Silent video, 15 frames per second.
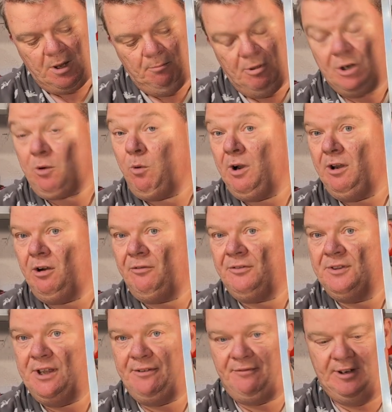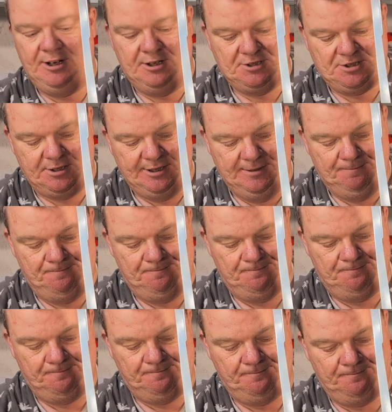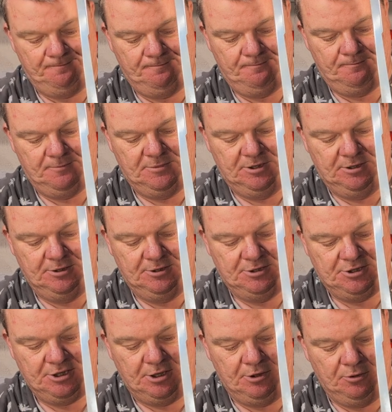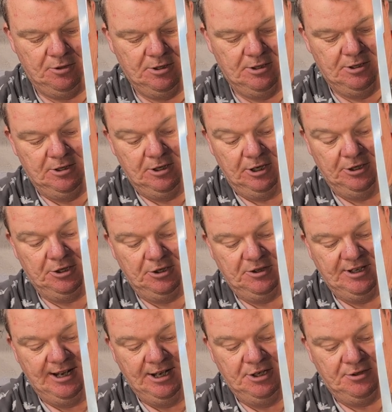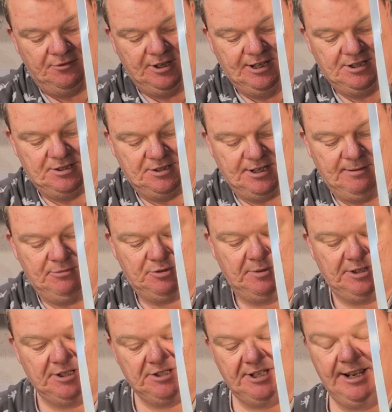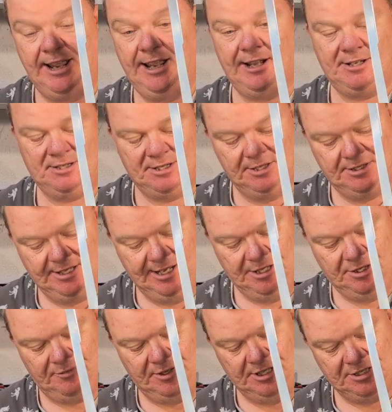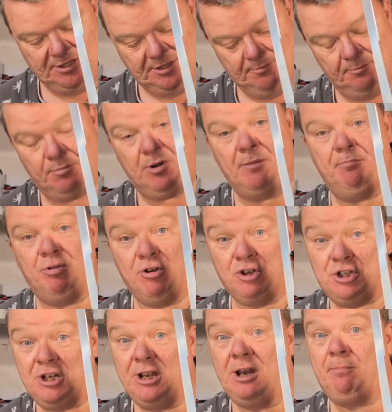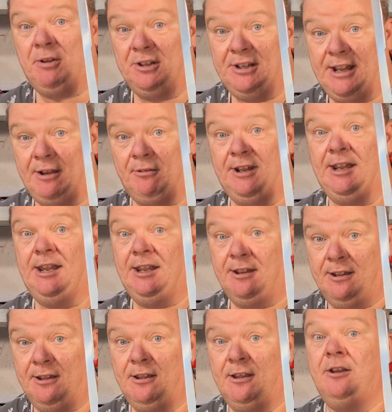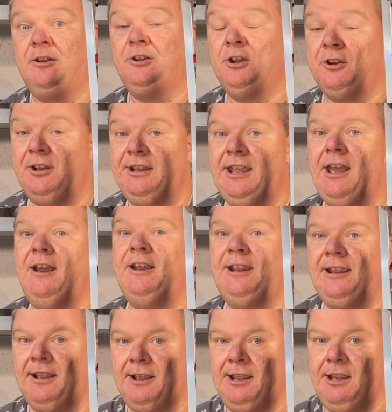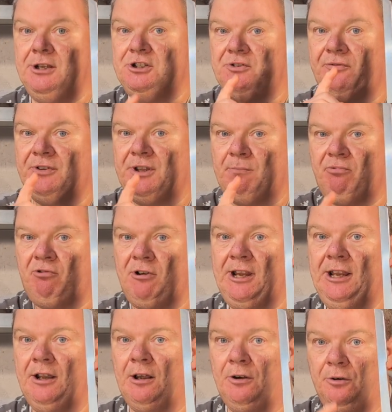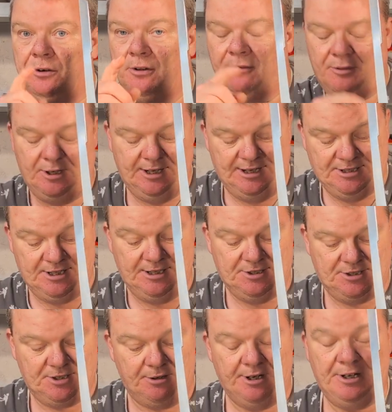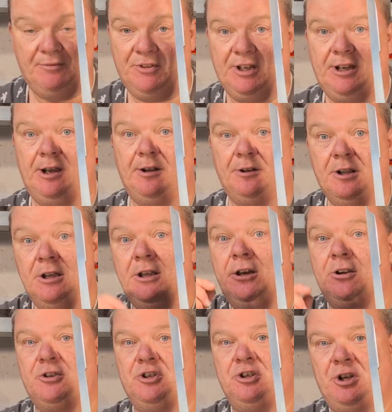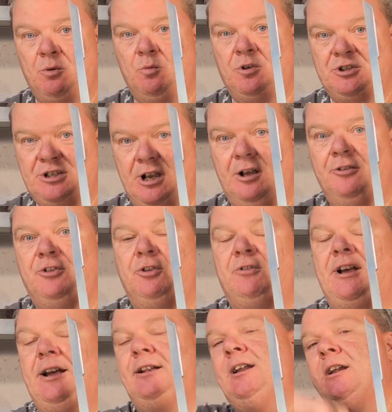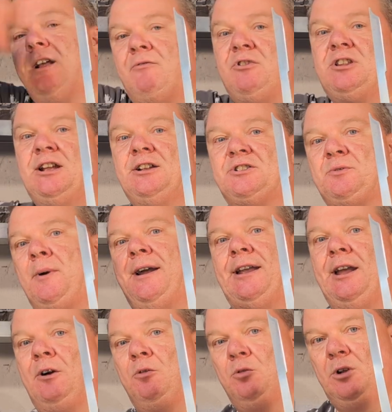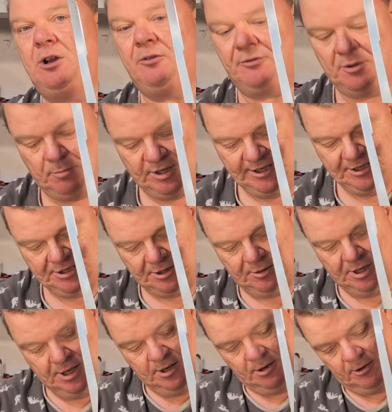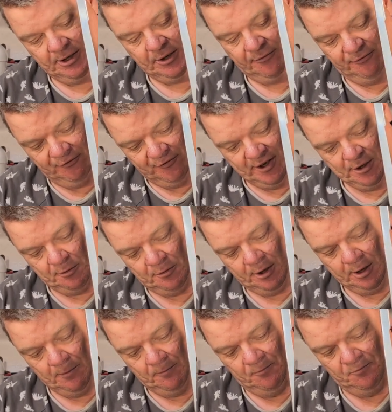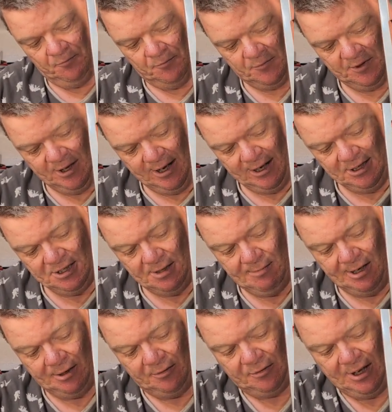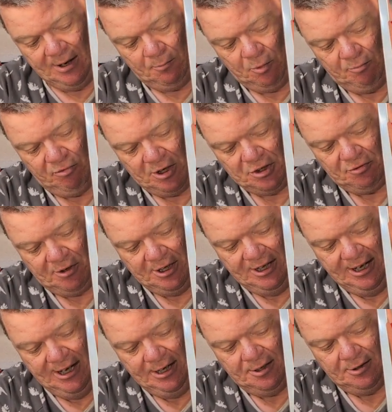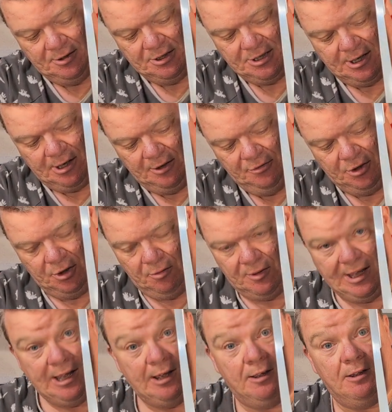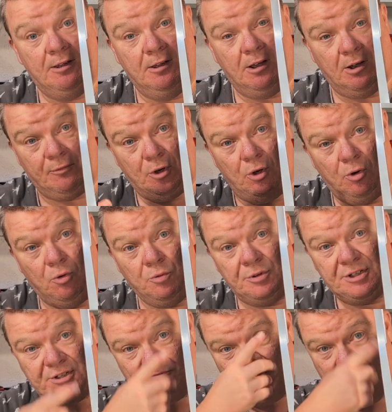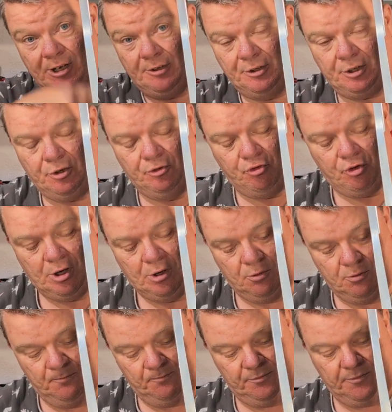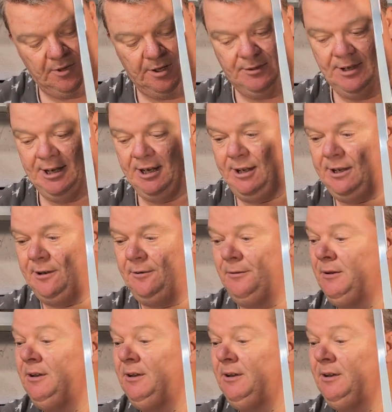but quite often they're finger tight. So, and at the end of this, same as with the TX, at the end of this, by pushing up and down here, you can get a gauge for the preload that is inside of the gun, because you don't want to undo that and then everything twang out all over the place. So I can feel that that is the amount of downward pressure I need to undo that. I've got all the spring under control, and there you go.